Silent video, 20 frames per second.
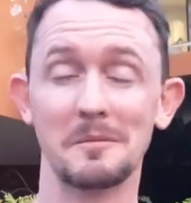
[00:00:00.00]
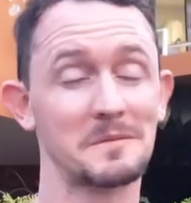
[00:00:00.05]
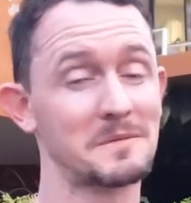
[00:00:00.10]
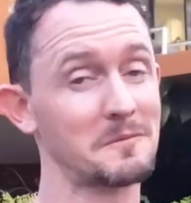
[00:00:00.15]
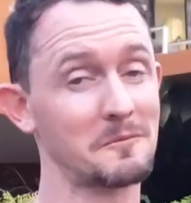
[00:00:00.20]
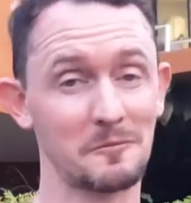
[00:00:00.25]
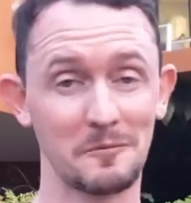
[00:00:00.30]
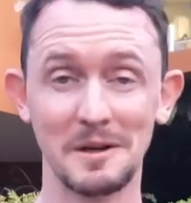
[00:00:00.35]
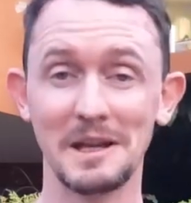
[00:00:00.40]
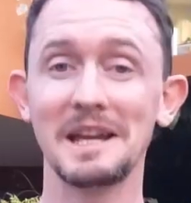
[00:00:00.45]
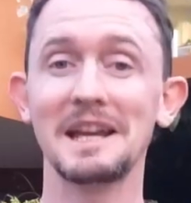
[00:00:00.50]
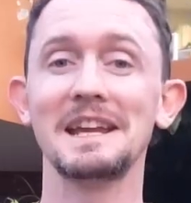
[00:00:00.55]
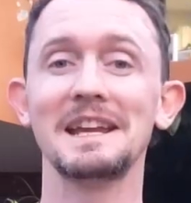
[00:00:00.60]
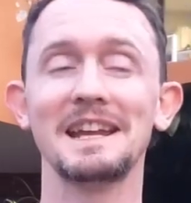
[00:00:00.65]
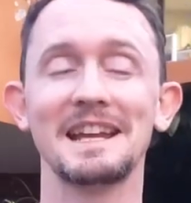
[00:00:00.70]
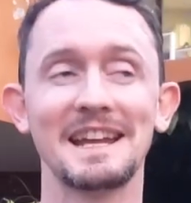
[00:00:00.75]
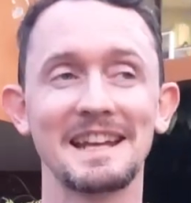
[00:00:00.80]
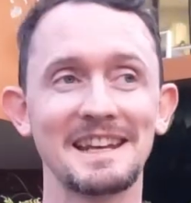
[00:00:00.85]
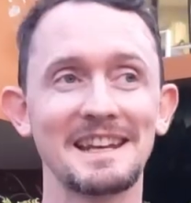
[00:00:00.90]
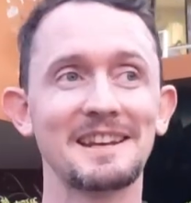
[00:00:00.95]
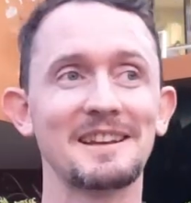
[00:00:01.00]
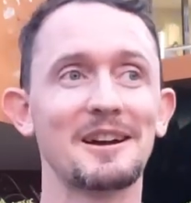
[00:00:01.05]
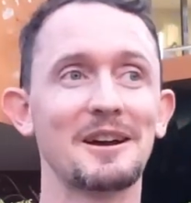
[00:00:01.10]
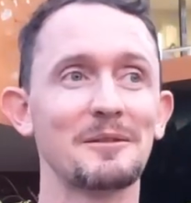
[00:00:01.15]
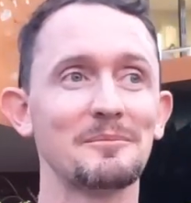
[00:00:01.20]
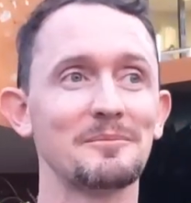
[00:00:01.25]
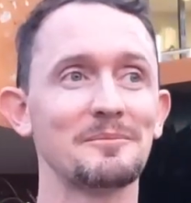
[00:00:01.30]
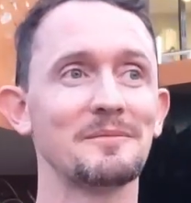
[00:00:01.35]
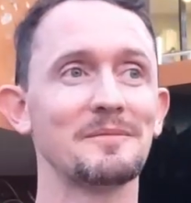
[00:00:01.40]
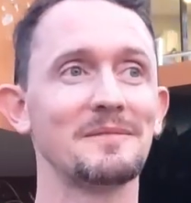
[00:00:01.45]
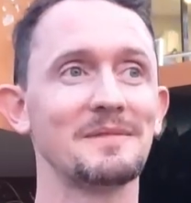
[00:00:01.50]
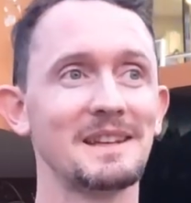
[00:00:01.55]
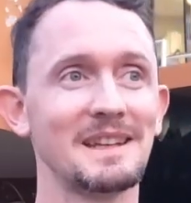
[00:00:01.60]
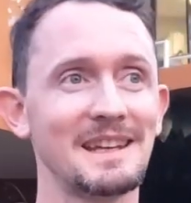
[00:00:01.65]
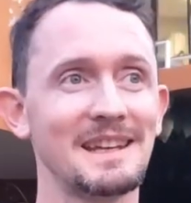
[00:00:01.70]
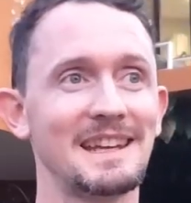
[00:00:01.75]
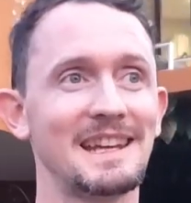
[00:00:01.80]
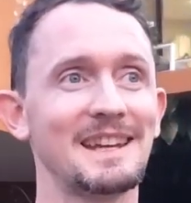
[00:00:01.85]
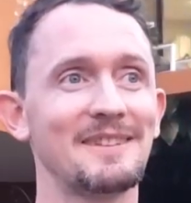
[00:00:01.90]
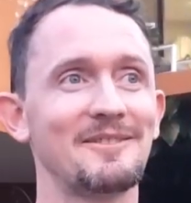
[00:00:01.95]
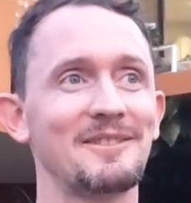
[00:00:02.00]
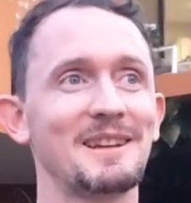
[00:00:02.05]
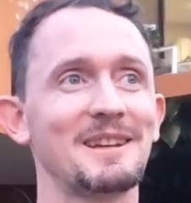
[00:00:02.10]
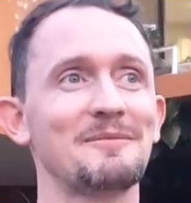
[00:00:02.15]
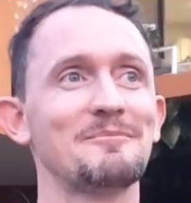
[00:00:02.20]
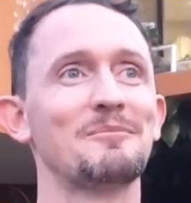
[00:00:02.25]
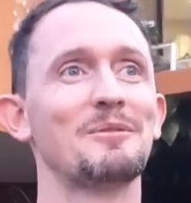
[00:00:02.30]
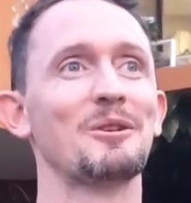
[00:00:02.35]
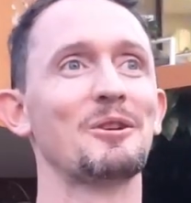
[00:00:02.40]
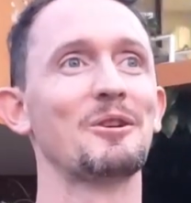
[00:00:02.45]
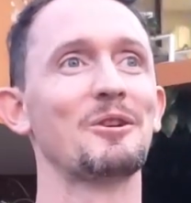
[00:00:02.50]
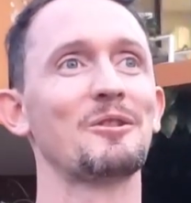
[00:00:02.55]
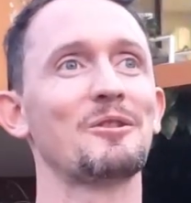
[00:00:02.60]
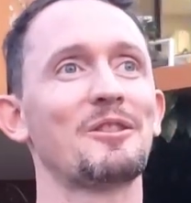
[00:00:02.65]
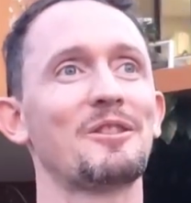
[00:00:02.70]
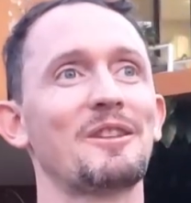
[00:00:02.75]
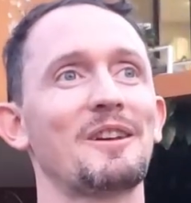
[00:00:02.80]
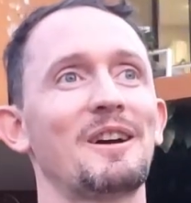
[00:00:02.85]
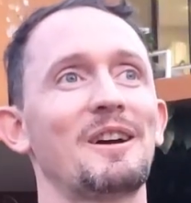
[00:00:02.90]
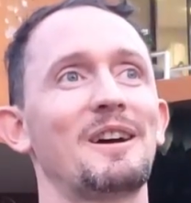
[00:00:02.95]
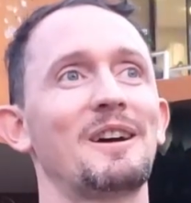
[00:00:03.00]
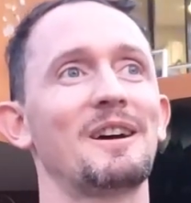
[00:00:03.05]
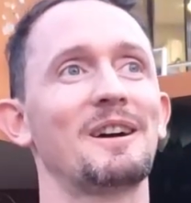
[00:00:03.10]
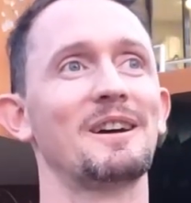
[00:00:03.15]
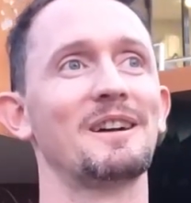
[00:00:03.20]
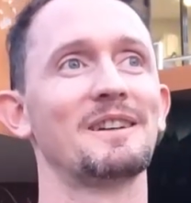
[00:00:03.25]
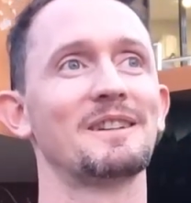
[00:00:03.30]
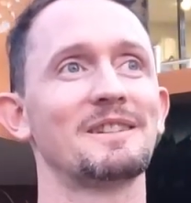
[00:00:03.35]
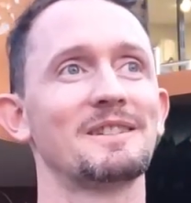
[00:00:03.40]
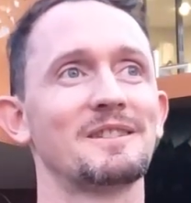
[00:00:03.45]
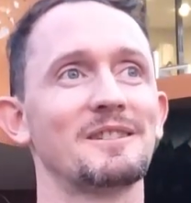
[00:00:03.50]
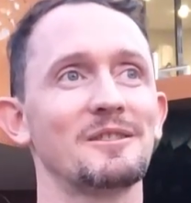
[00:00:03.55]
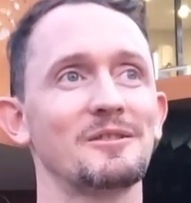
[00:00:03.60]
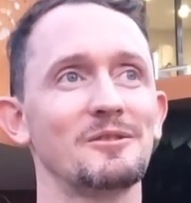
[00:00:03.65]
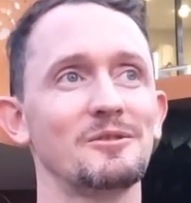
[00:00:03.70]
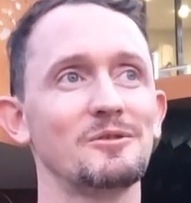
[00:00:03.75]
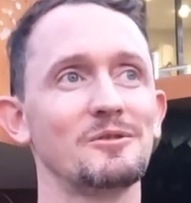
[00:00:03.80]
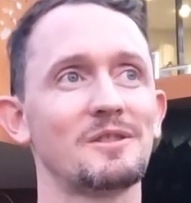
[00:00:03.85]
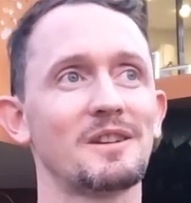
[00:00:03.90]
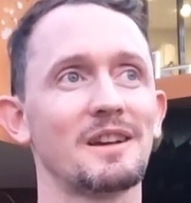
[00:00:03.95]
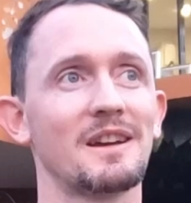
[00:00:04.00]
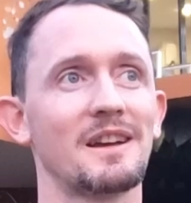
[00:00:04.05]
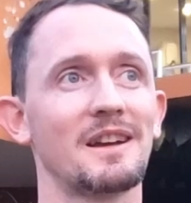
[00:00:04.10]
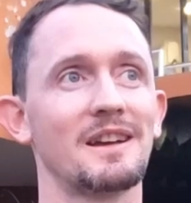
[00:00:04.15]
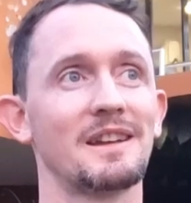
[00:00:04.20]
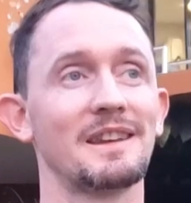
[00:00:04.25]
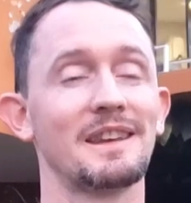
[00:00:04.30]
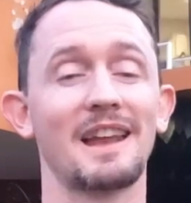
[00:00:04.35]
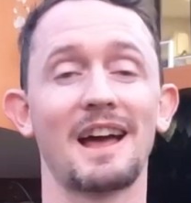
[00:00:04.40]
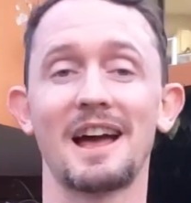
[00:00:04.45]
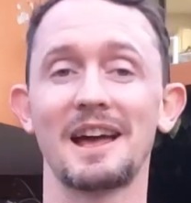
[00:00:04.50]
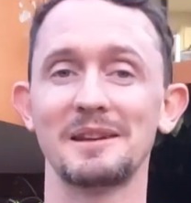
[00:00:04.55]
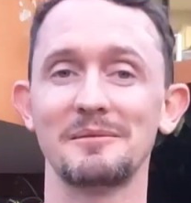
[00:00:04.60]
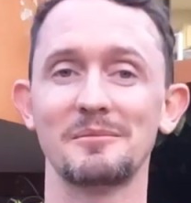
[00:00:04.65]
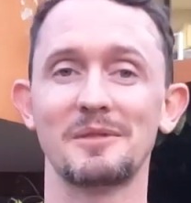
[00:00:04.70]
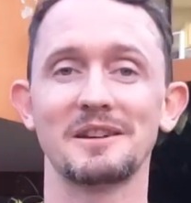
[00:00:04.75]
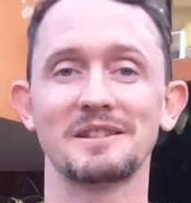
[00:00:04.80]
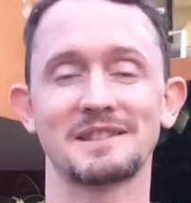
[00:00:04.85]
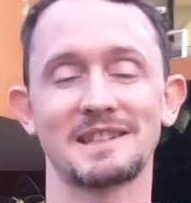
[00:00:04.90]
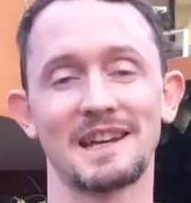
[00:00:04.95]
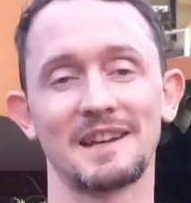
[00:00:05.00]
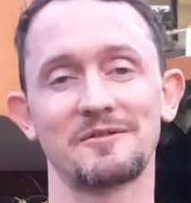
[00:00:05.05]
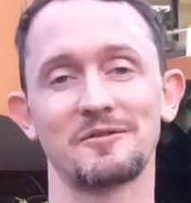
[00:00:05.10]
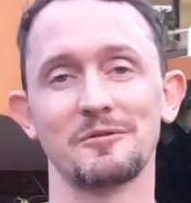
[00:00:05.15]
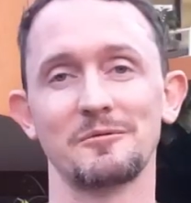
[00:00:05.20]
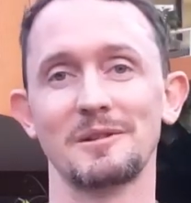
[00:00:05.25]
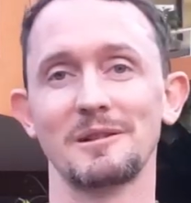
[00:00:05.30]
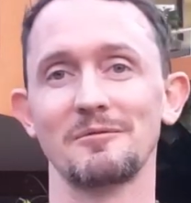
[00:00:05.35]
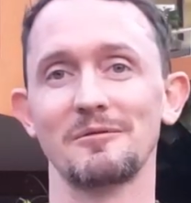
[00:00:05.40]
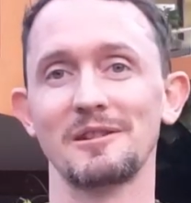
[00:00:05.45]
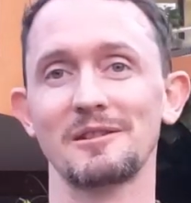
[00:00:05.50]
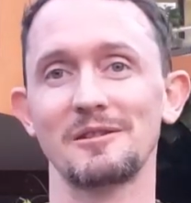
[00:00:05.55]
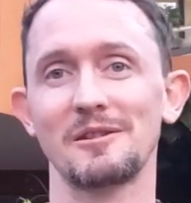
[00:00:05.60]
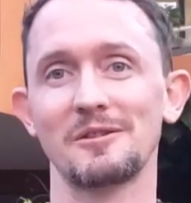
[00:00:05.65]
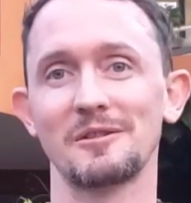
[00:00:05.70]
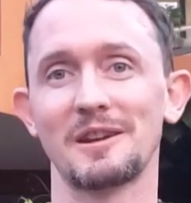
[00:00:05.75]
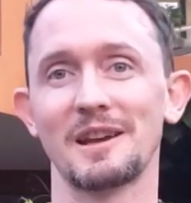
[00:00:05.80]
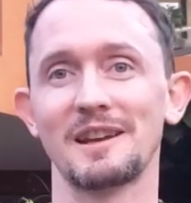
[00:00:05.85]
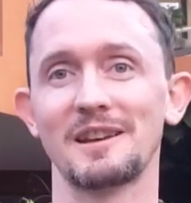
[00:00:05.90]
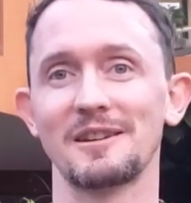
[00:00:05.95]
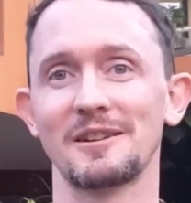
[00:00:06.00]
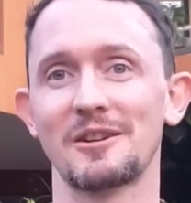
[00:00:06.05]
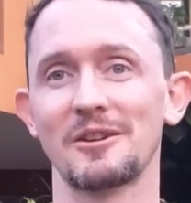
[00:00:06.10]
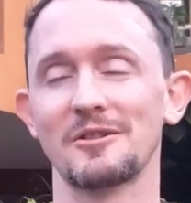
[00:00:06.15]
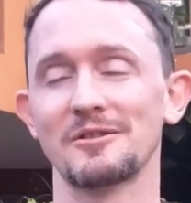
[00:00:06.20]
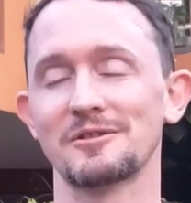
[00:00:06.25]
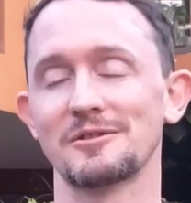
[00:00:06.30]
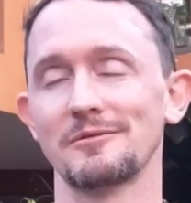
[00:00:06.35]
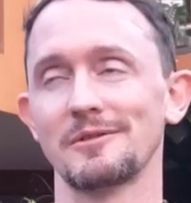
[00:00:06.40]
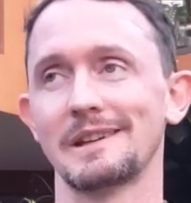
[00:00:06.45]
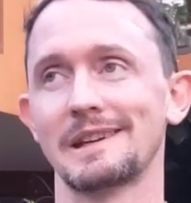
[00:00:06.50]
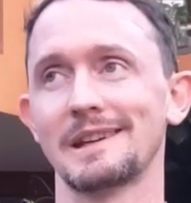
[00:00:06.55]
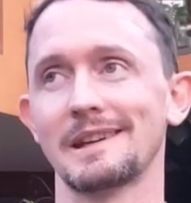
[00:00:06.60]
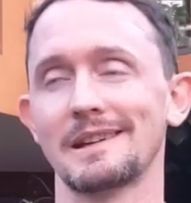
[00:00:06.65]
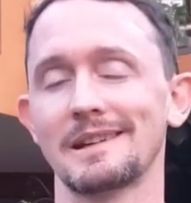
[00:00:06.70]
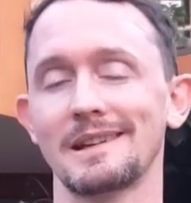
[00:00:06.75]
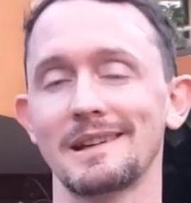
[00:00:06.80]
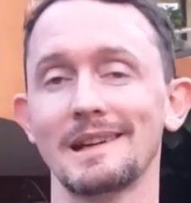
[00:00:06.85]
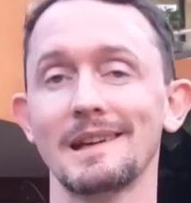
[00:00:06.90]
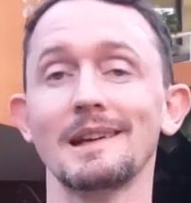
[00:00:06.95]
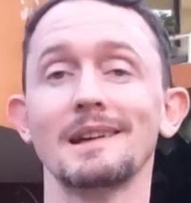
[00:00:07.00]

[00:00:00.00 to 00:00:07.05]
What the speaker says: We ended up giving birth to Luca 9 months after we relocated to Costa Rica.